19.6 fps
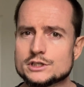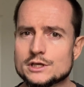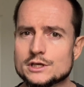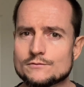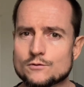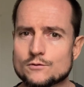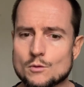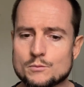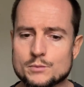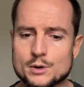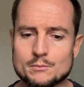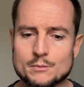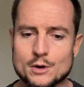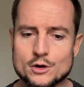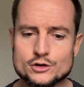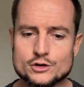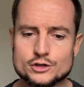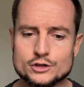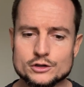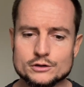for
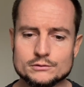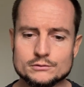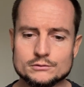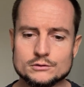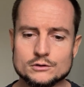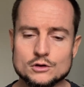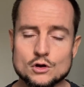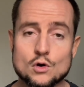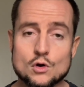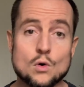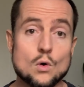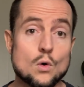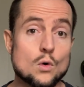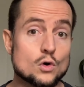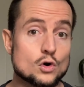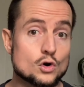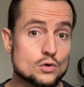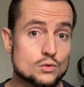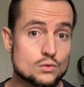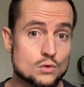promotion or
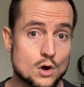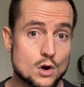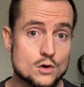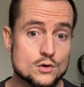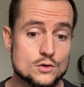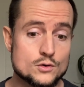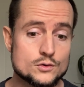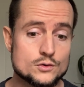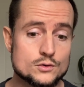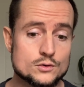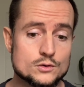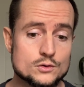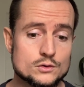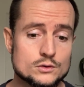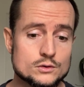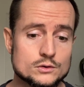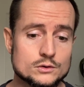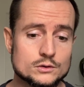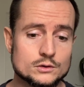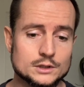growth,
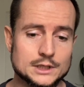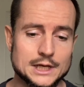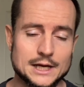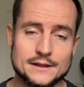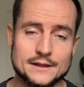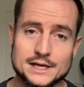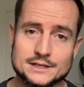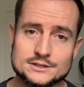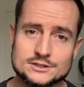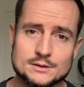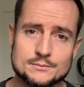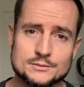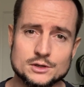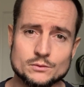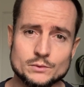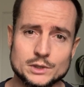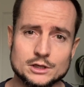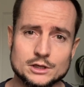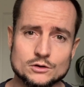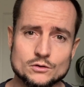now that's something
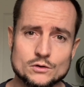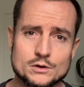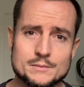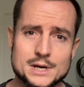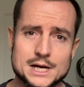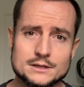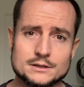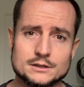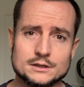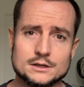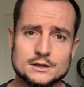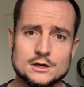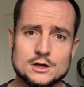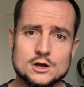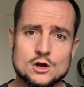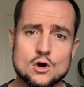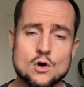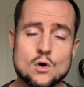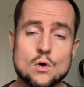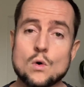we can do about,
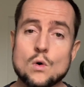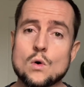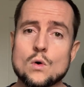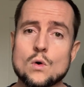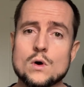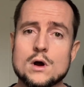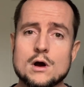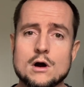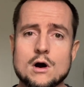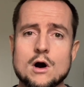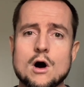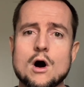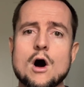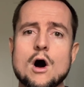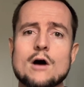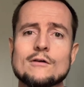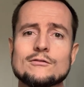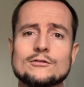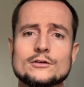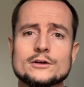or are
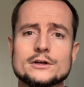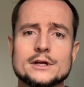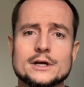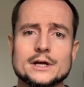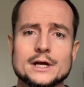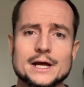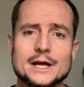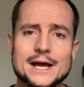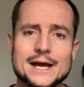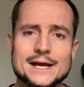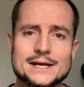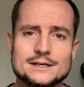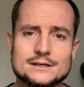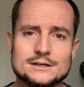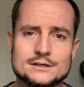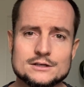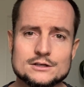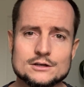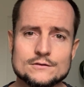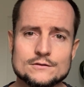offered a
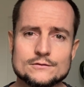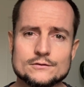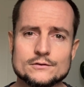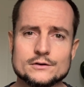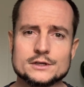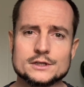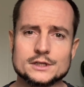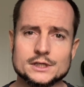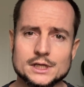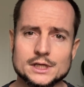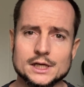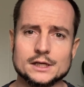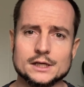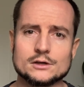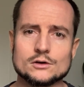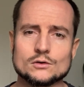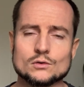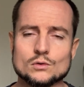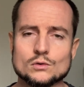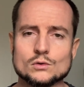different
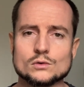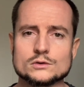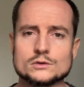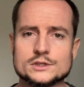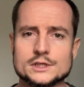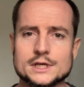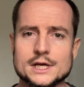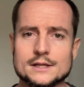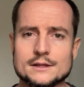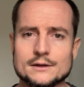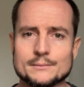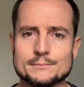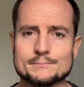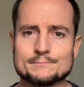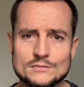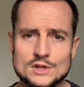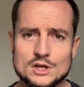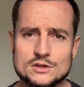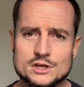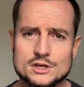gig altogether.
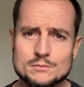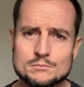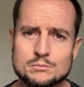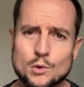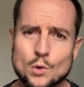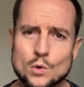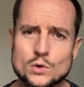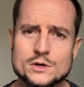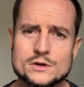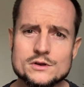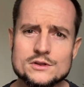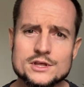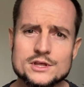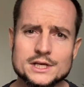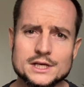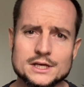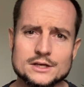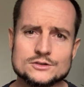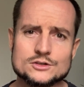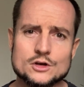The important
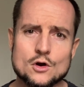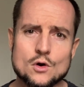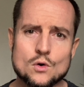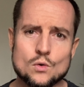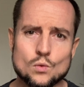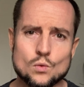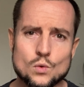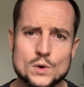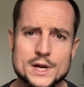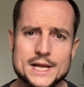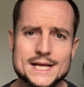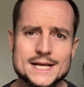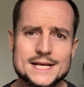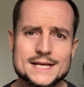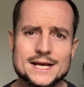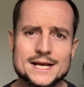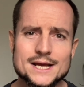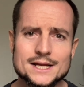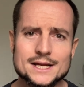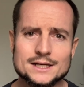thing is we
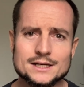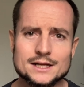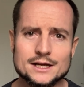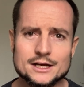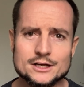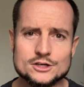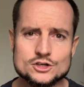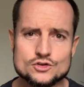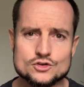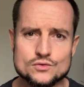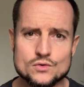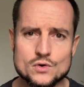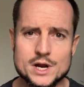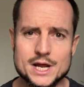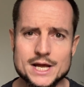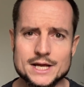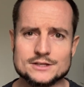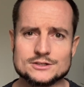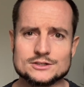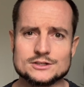can
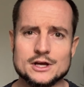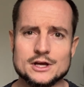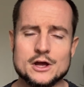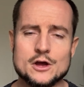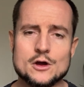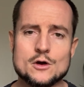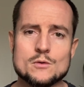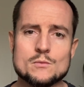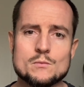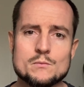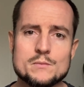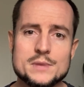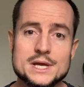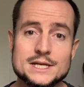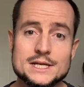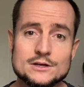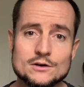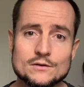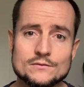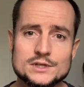address
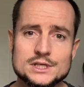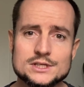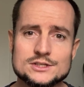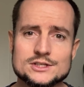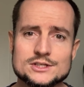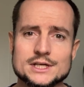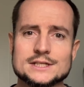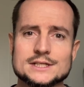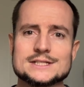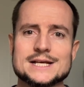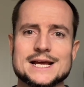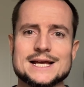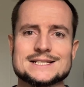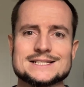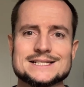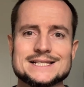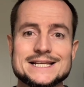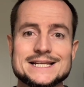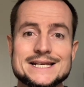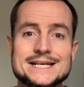many of these things as
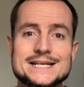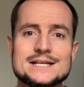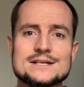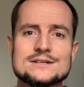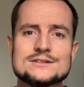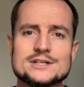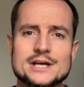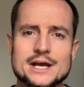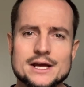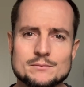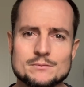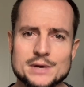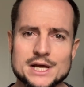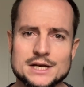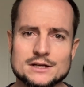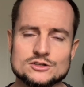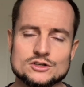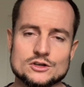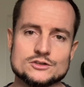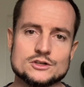leaders and
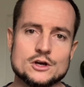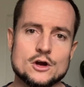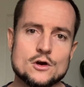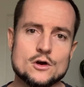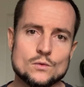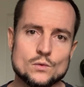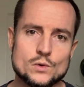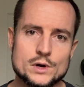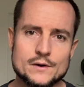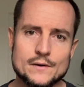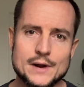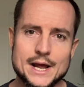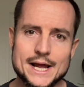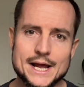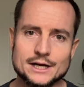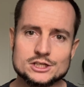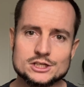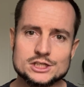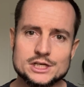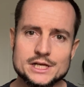managers. We're
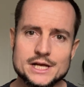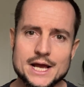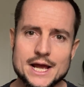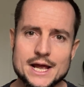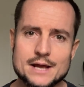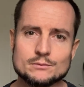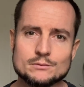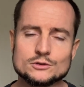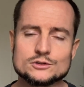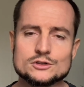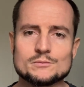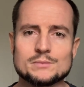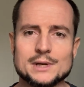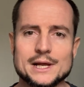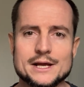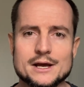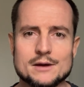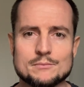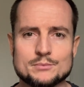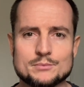actually able to
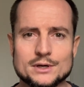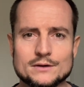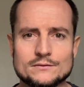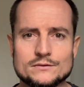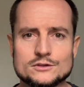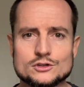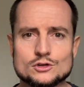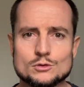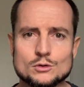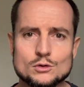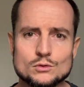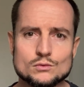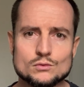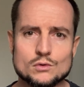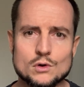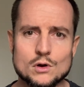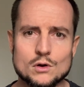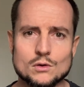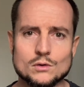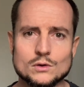play a pivotal
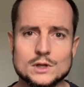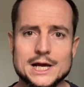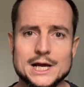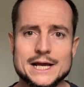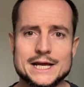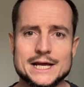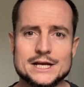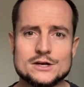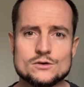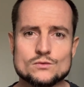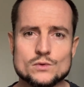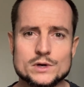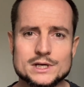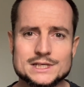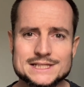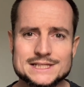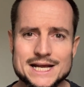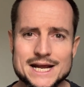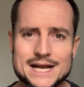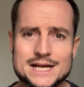role in
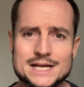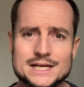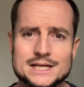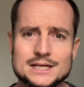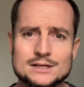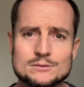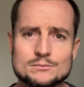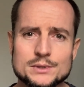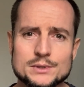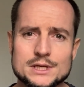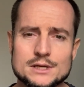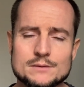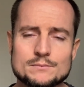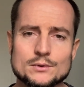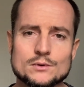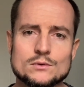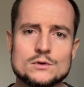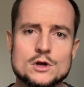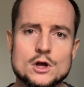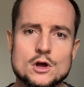retaining
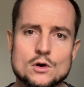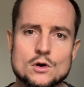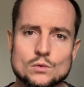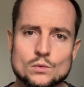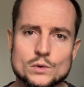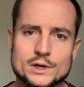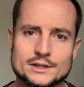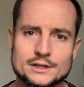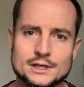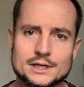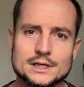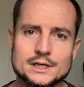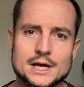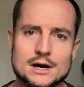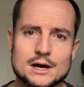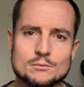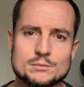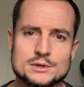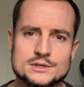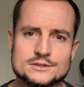people within
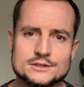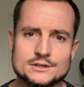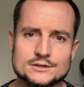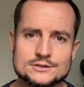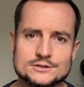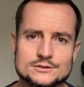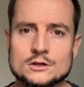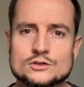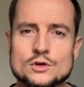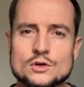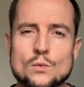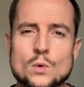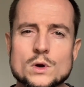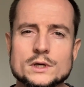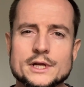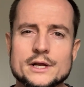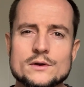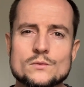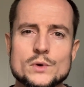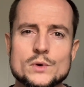our business. So what
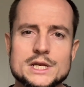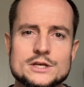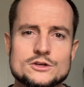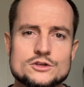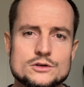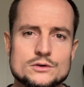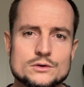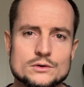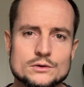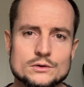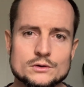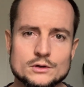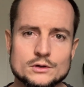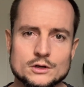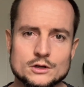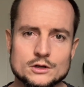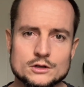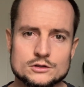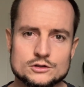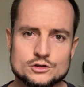can we do
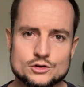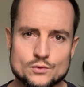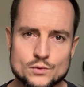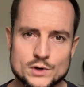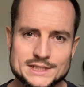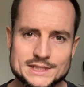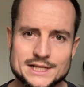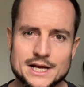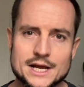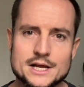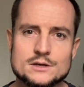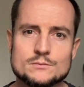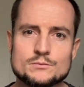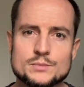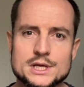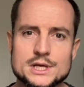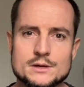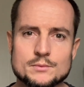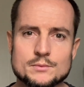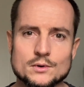to retain
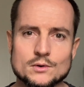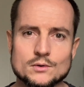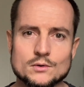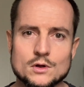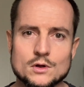people